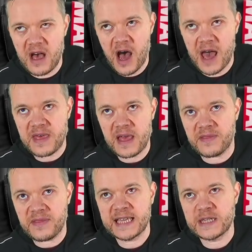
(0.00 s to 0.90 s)
I think
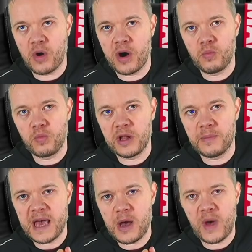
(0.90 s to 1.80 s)
this one will
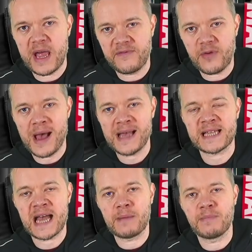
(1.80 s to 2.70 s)
be a win for West
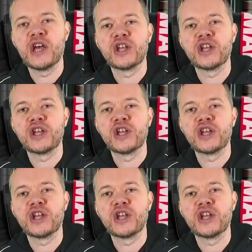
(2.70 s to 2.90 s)
Ham.